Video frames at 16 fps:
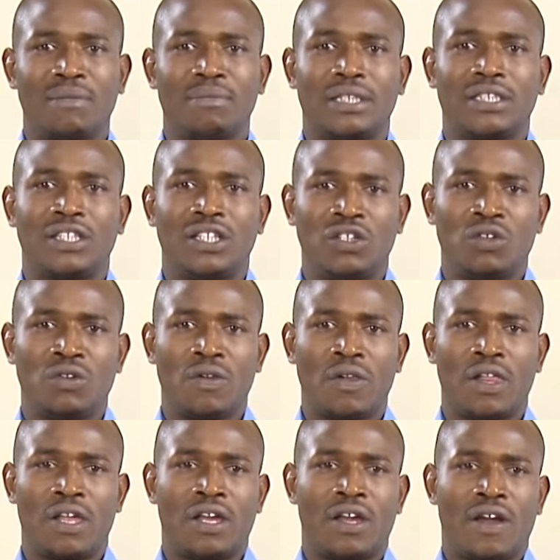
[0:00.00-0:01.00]
material
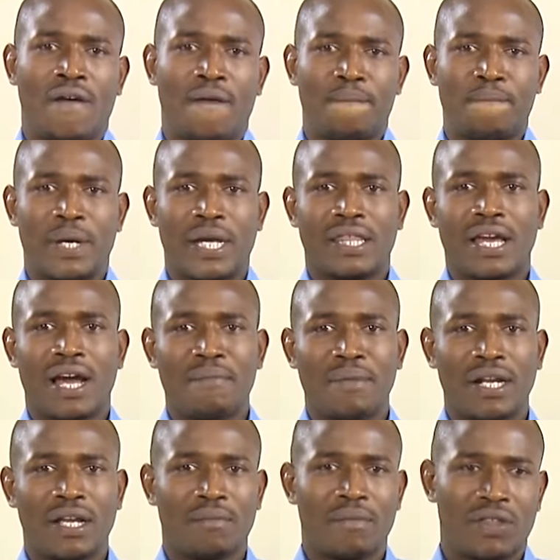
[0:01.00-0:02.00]
by the
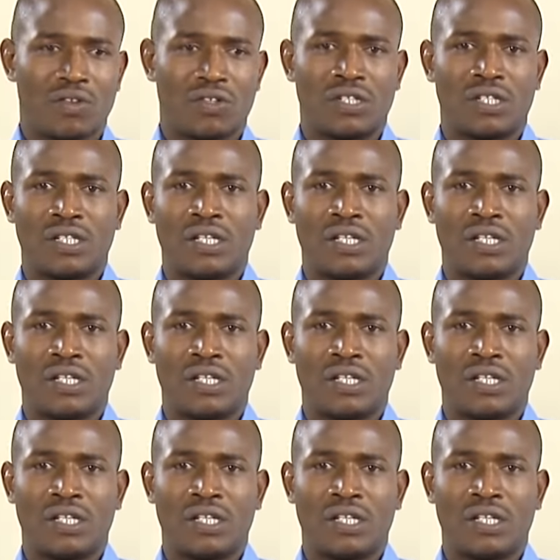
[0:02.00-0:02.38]
hammering method,